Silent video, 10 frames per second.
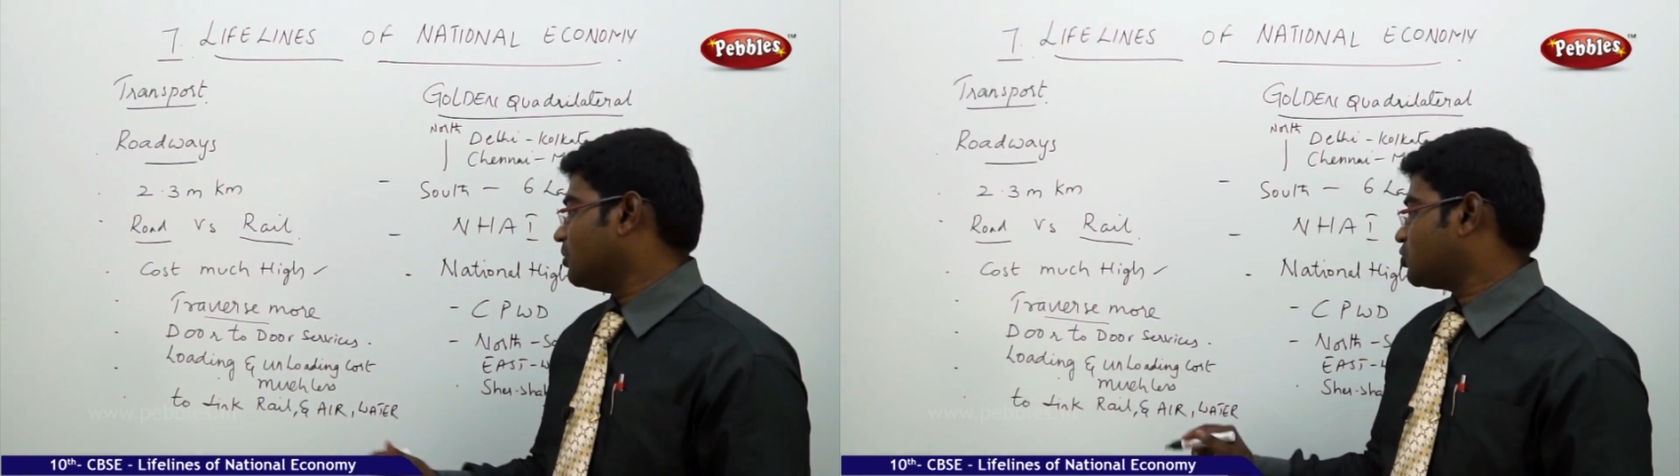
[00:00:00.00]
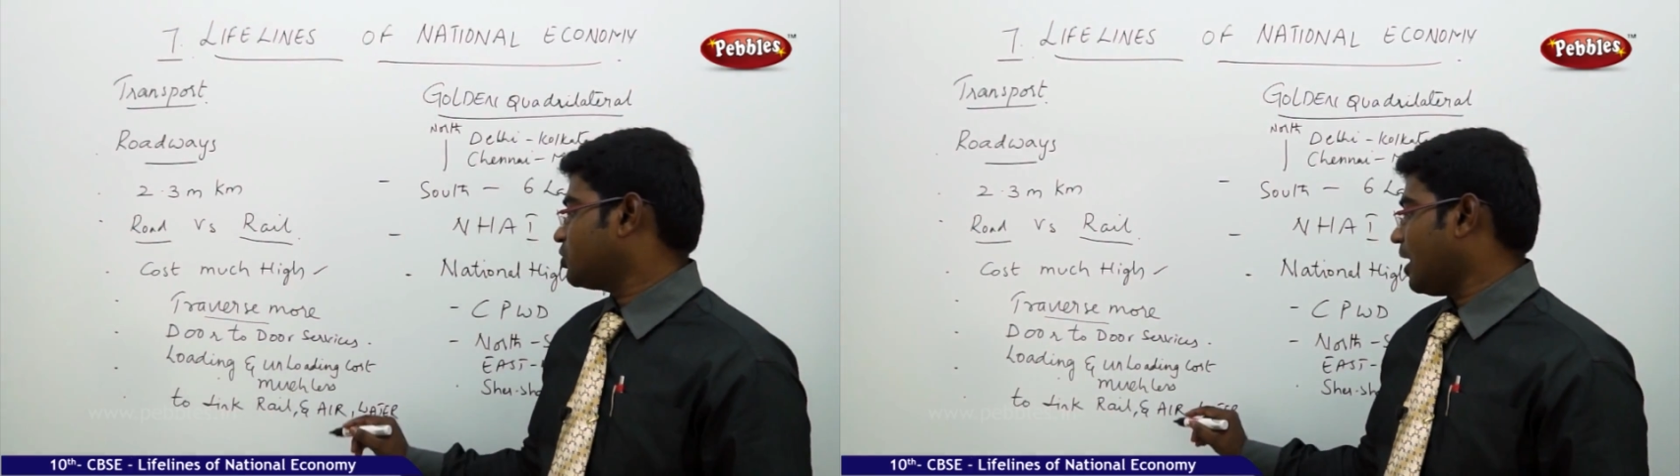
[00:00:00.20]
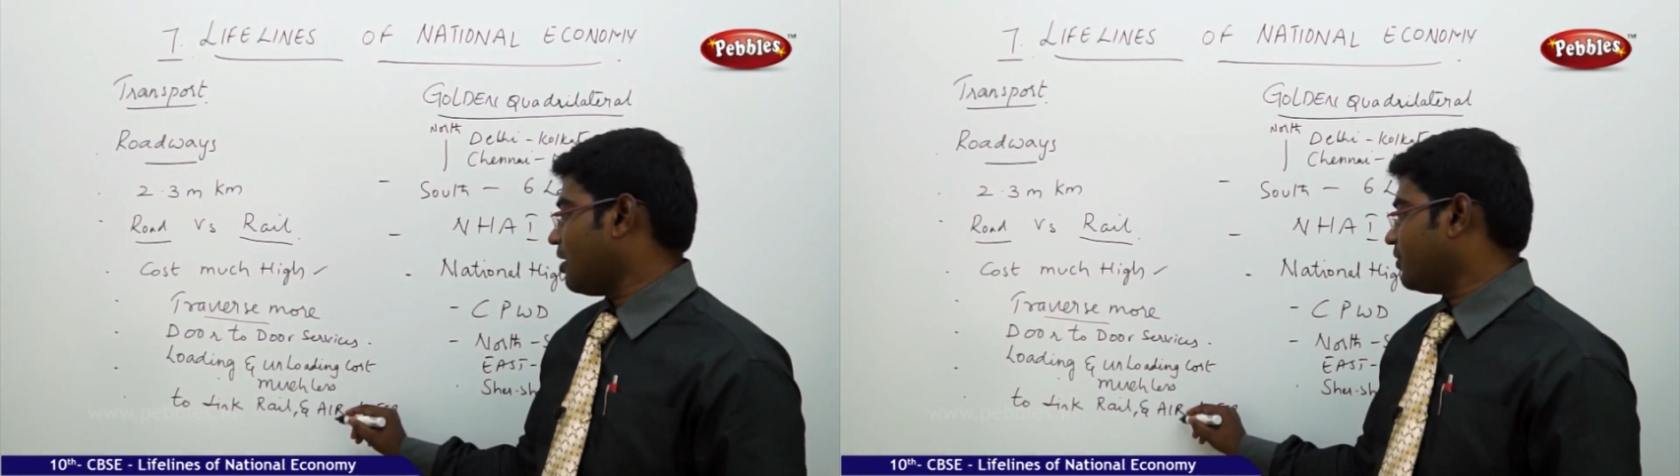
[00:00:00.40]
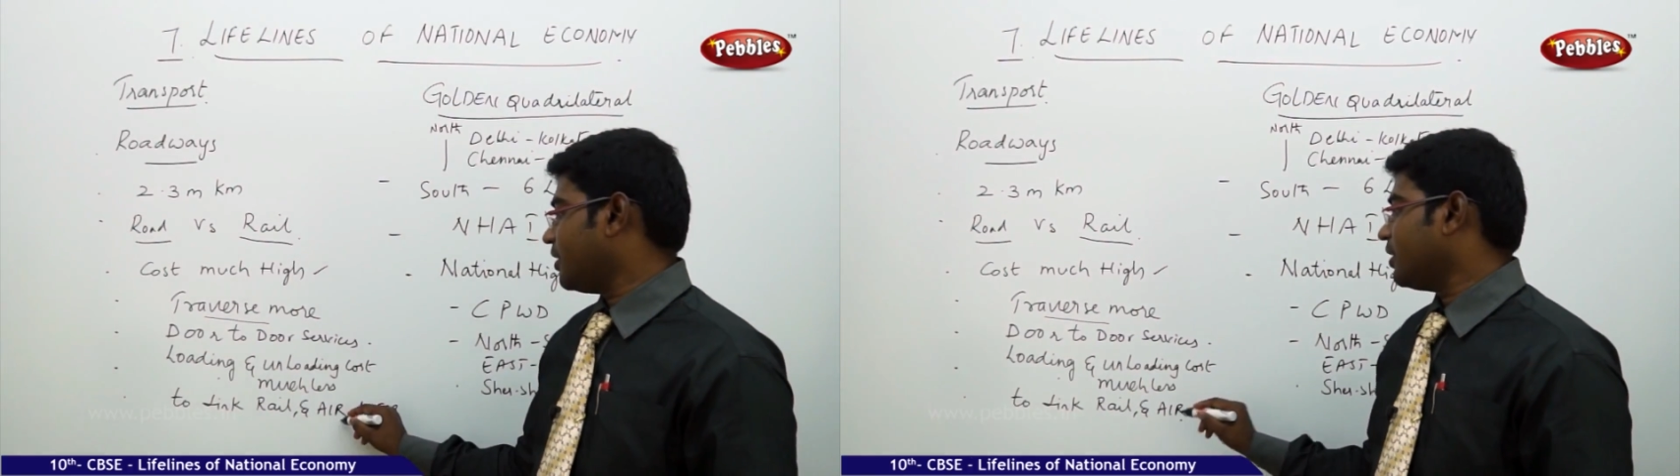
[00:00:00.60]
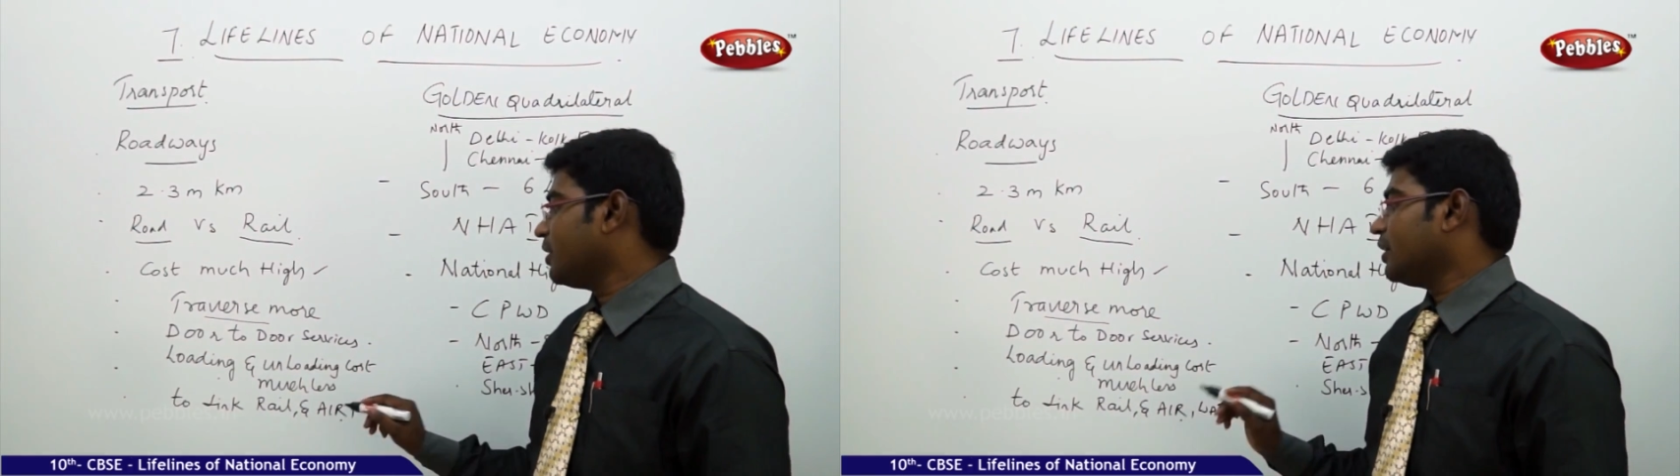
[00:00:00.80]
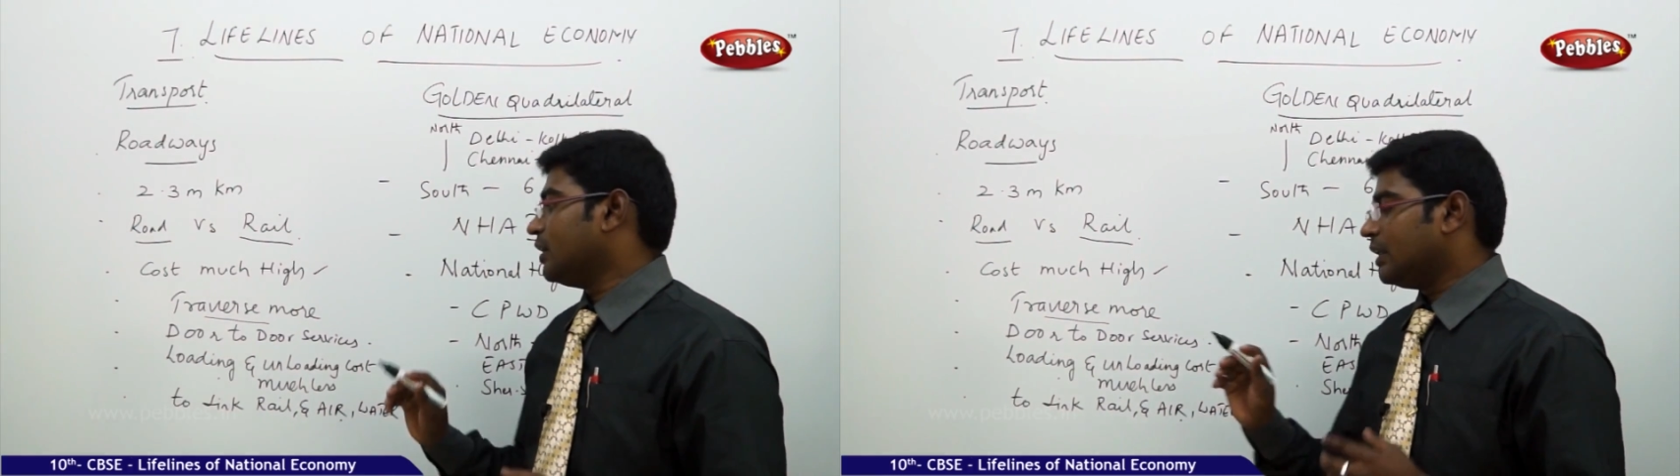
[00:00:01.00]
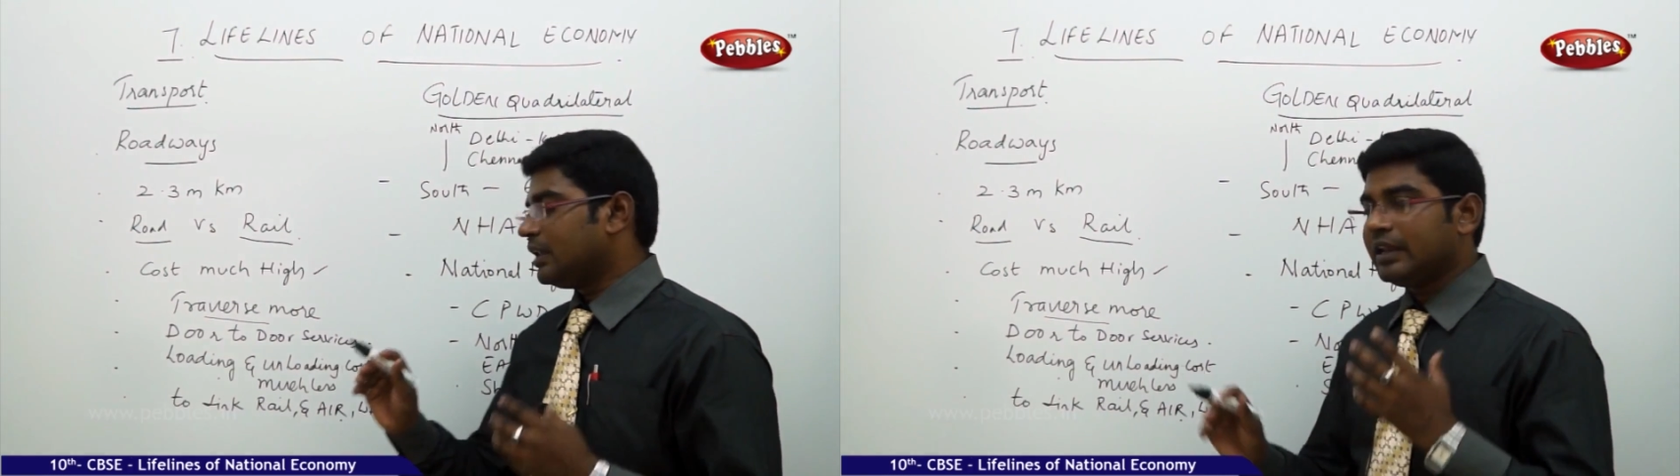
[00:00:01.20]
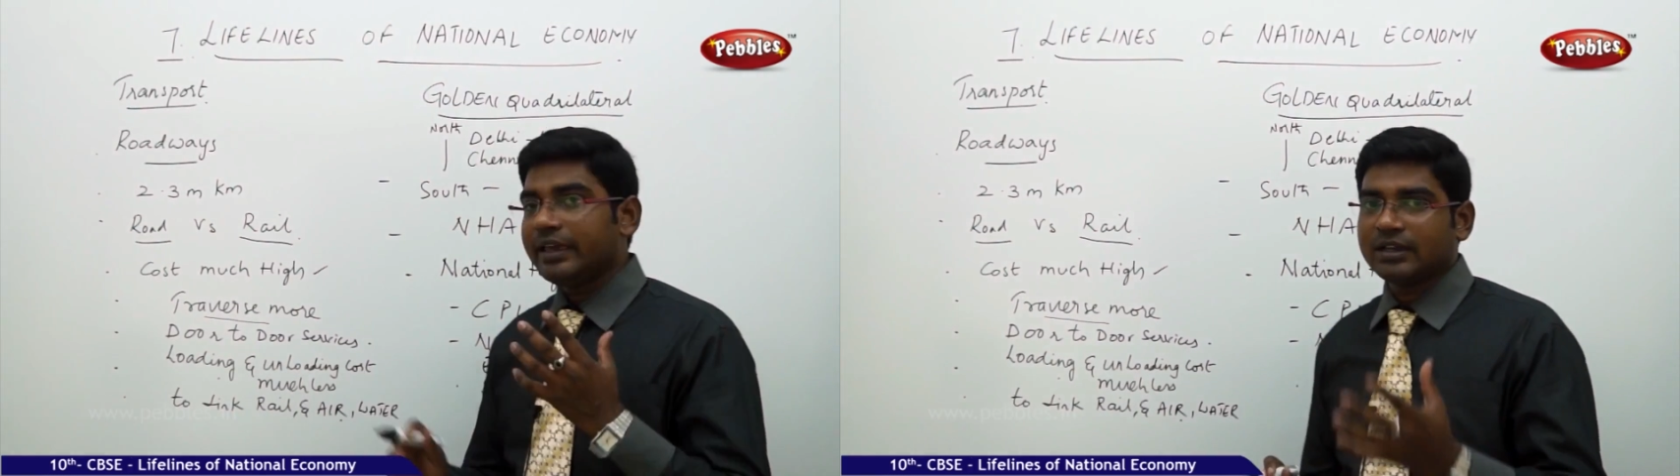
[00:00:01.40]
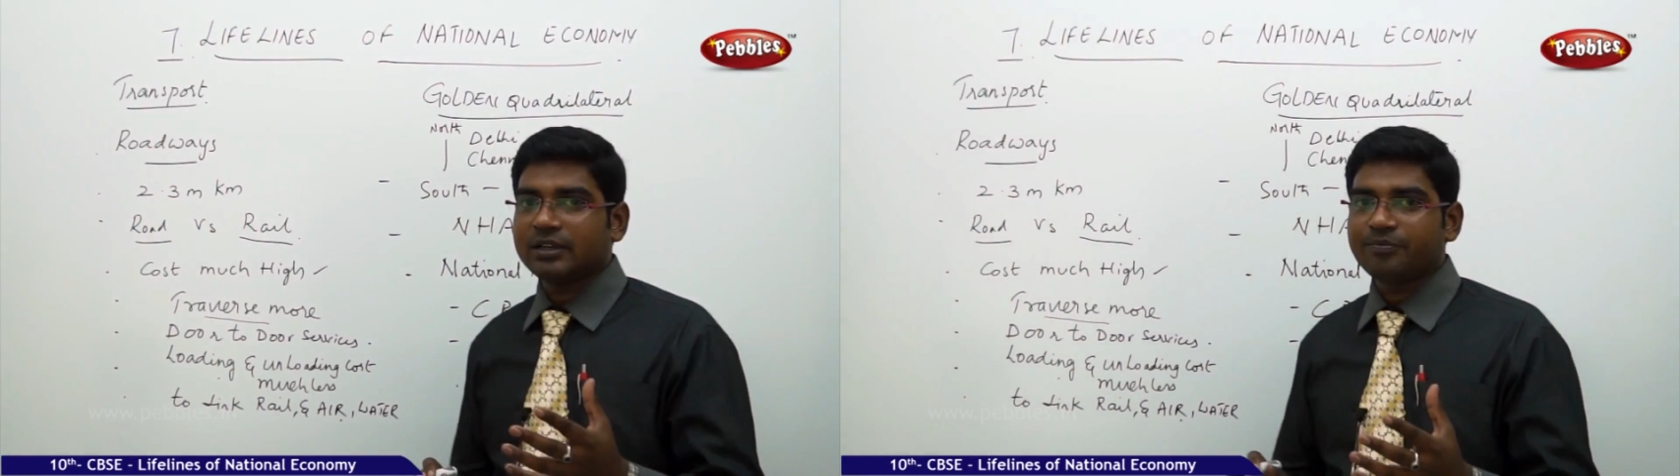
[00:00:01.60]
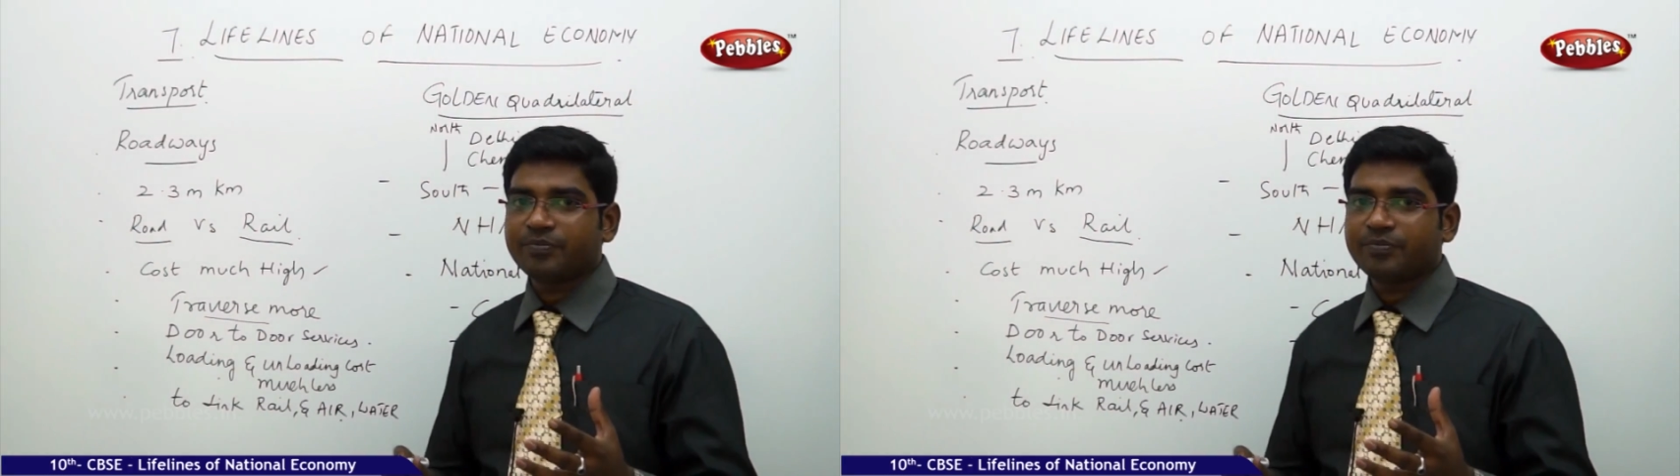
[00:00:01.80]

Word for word: comes to have a link